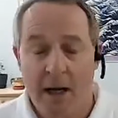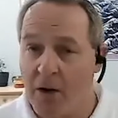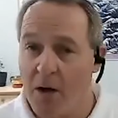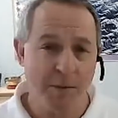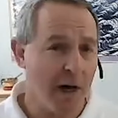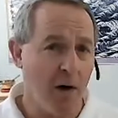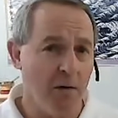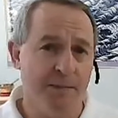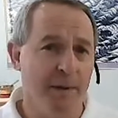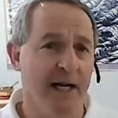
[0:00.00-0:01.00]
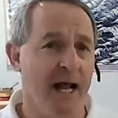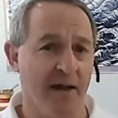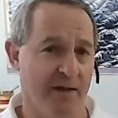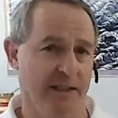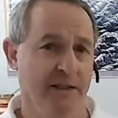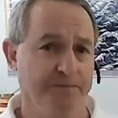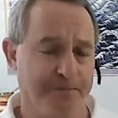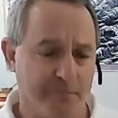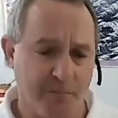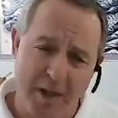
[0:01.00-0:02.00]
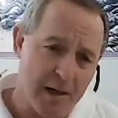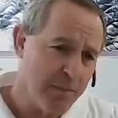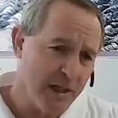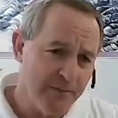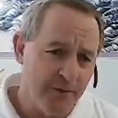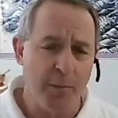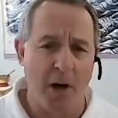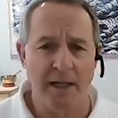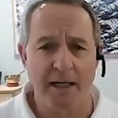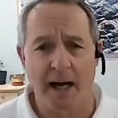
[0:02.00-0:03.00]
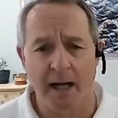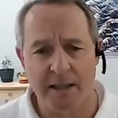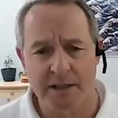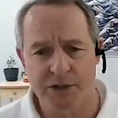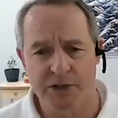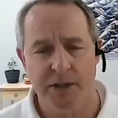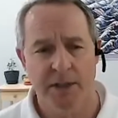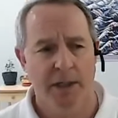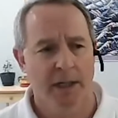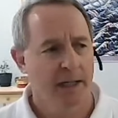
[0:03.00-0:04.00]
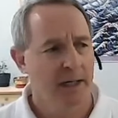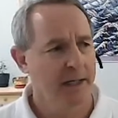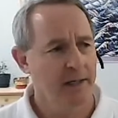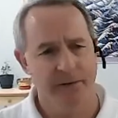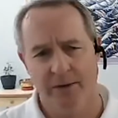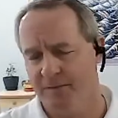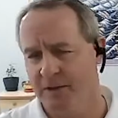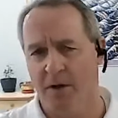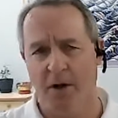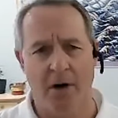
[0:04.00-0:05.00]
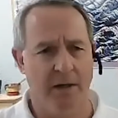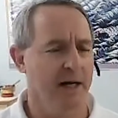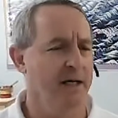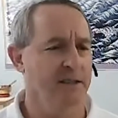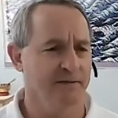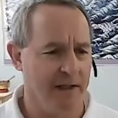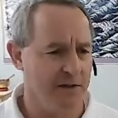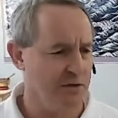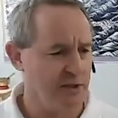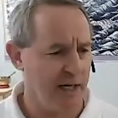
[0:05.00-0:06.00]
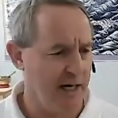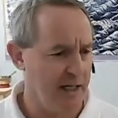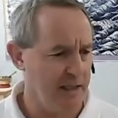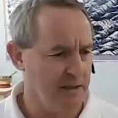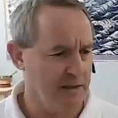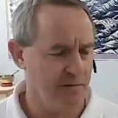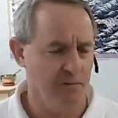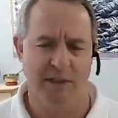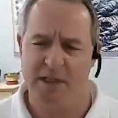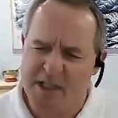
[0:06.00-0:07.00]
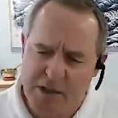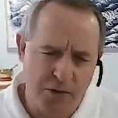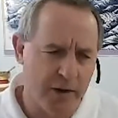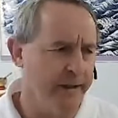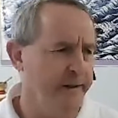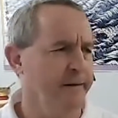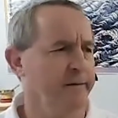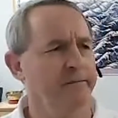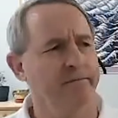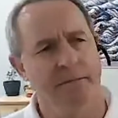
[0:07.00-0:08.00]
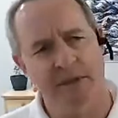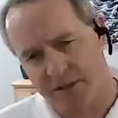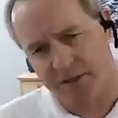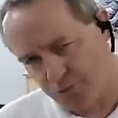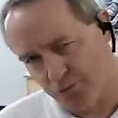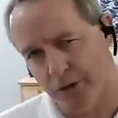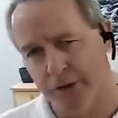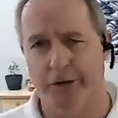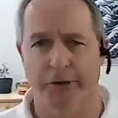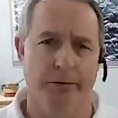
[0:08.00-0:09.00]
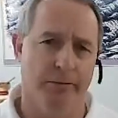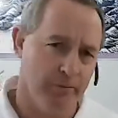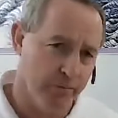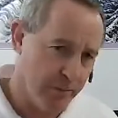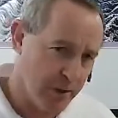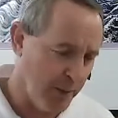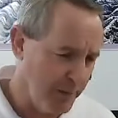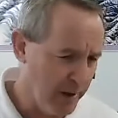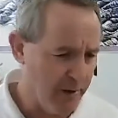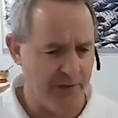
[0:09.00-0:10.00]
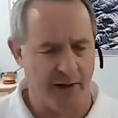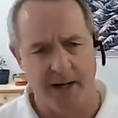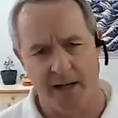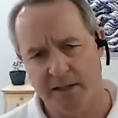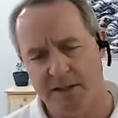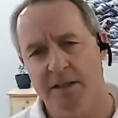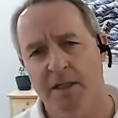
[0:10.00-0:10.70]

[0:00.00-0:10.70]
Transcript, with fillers: Now, I'd always, always been an athlete, played football in college, uh, you know, done all kinds of exercise, resistance training, distance running, couple marathons,